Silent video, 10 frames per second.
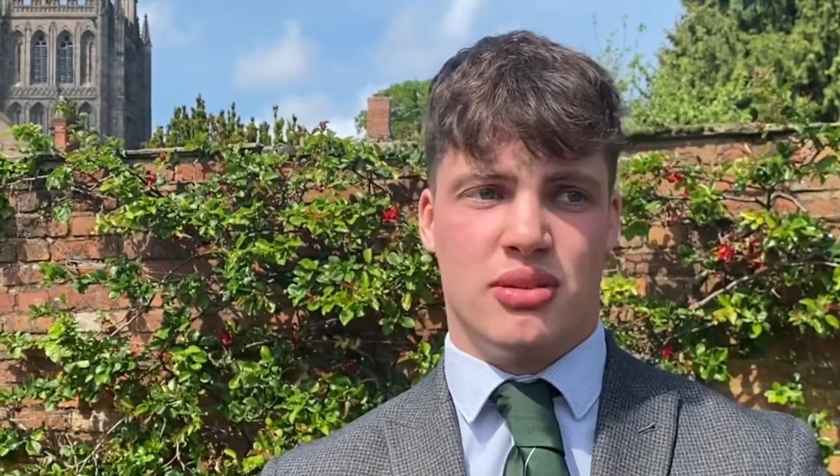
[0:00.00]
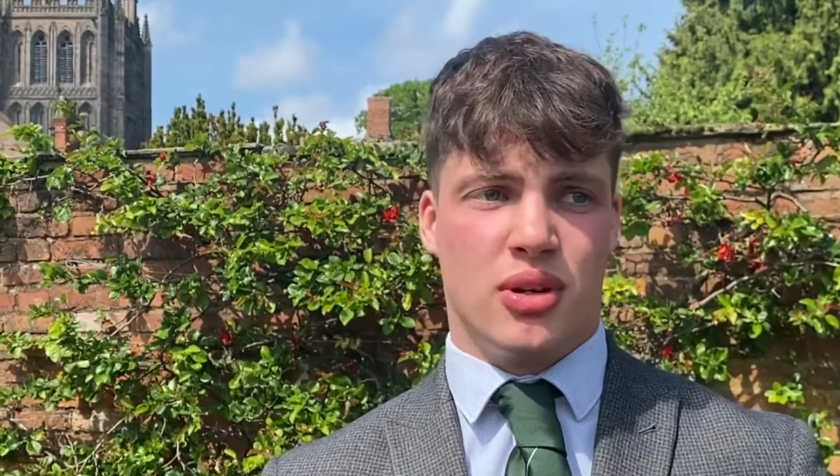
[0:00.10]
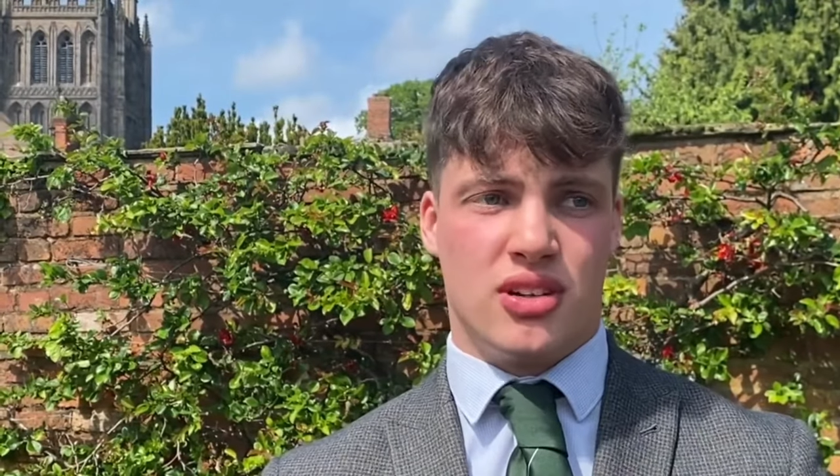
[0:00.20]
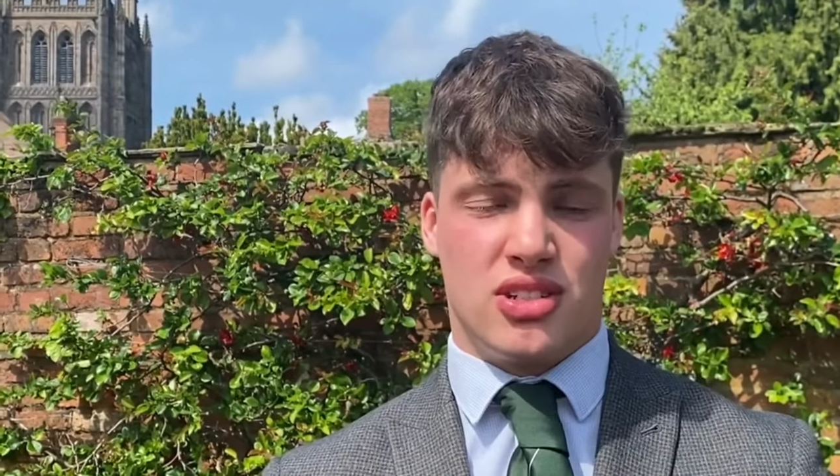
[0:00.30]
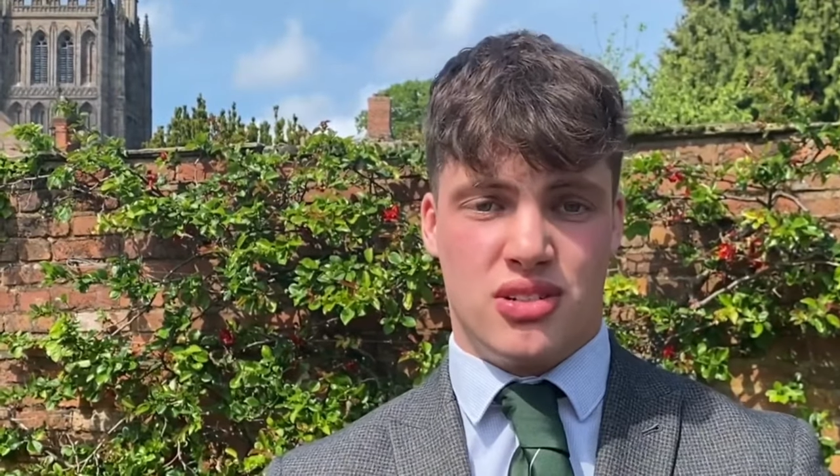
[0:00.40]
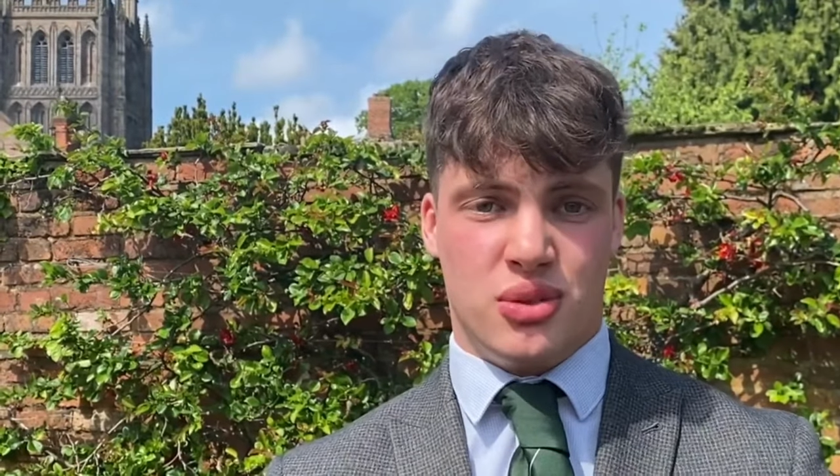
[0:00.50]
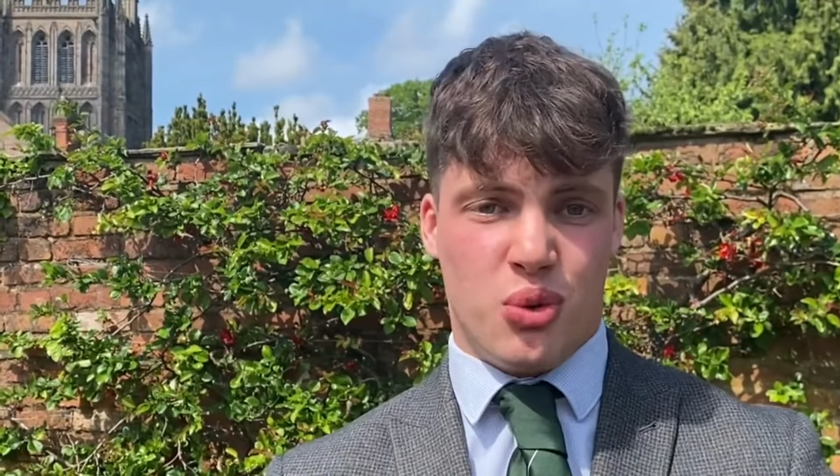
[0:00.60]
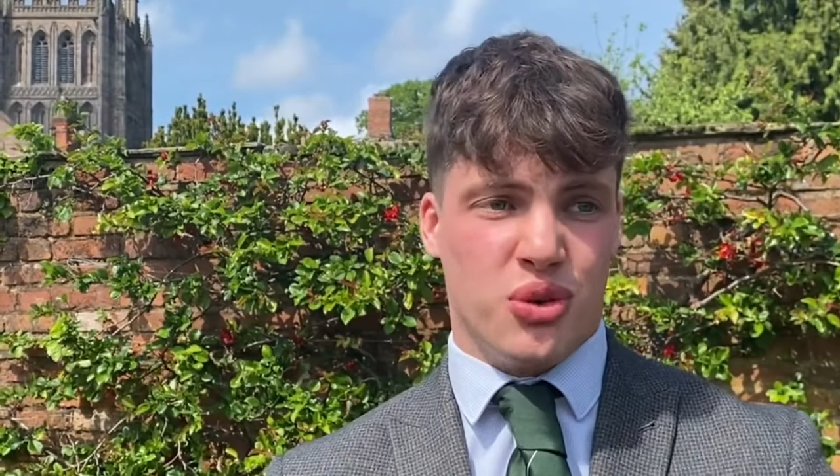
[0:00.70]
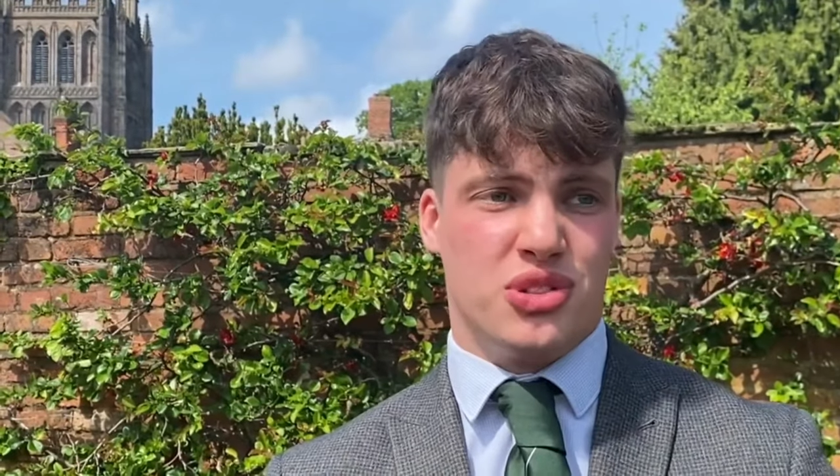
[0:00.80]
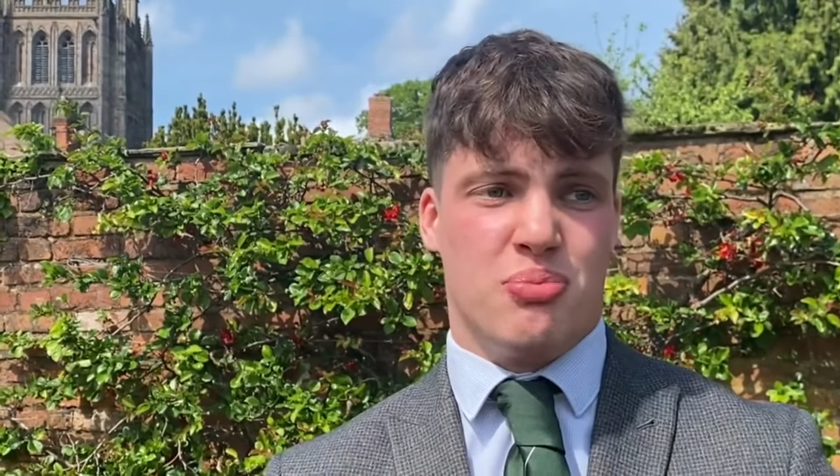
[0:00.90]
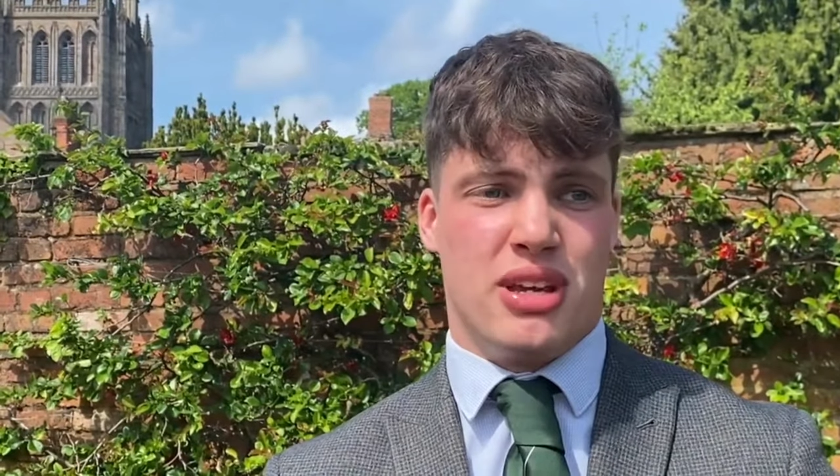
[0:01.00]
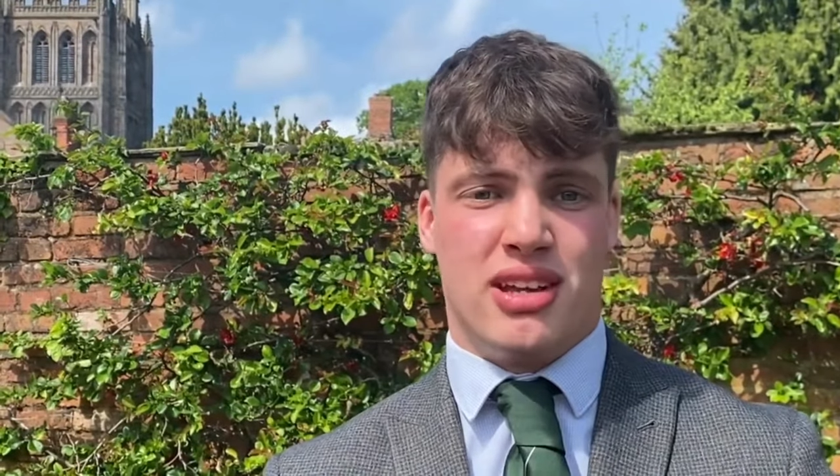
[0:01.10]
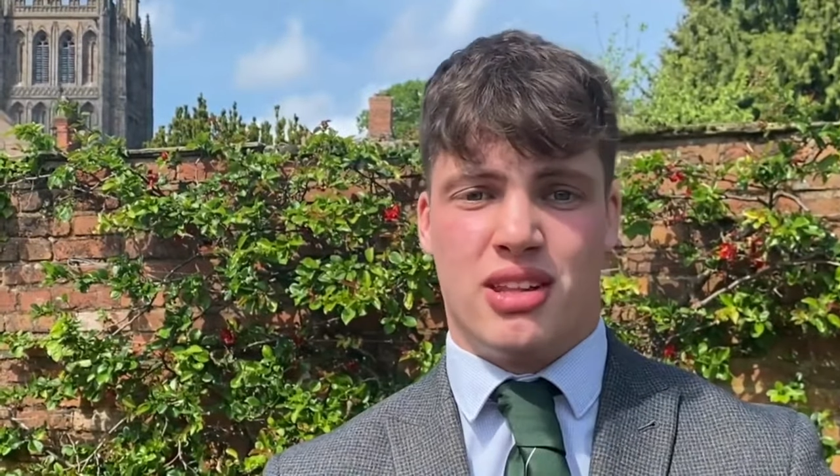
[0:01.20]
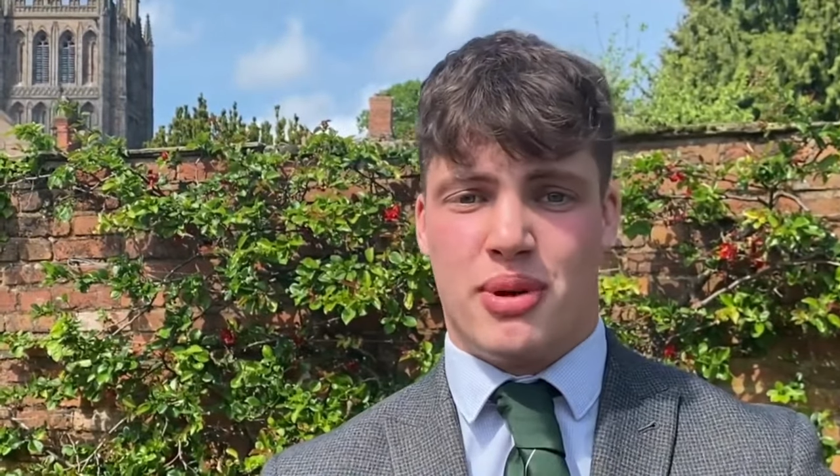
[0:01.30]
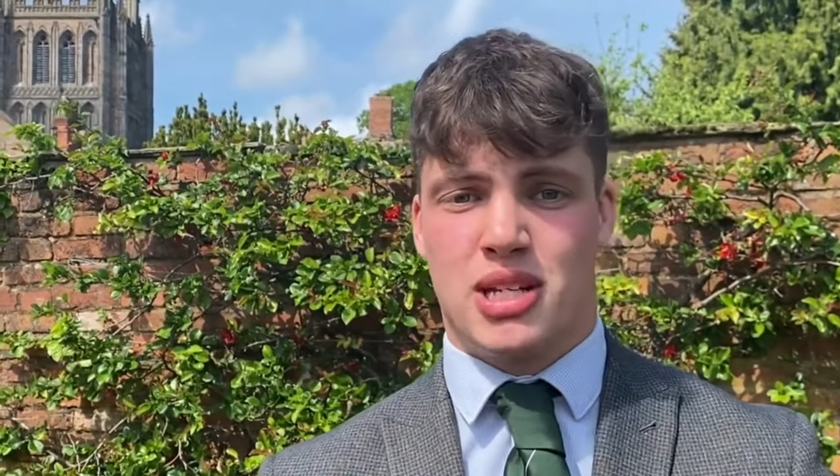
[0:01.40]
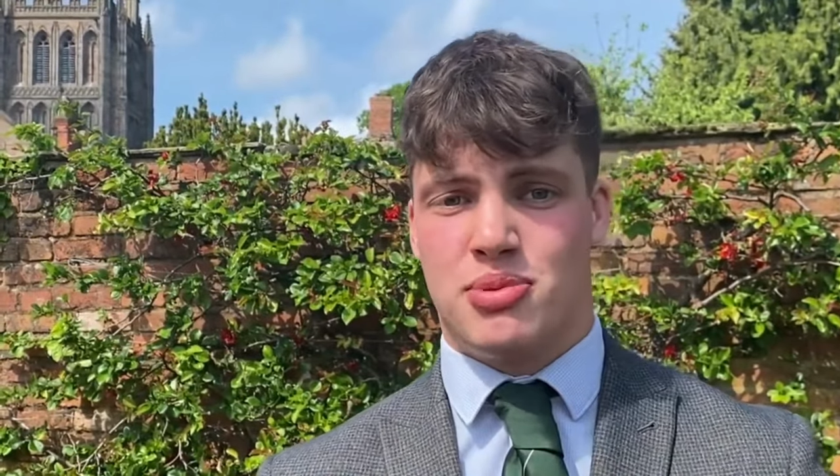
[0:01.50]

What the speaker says: because you want to be in the best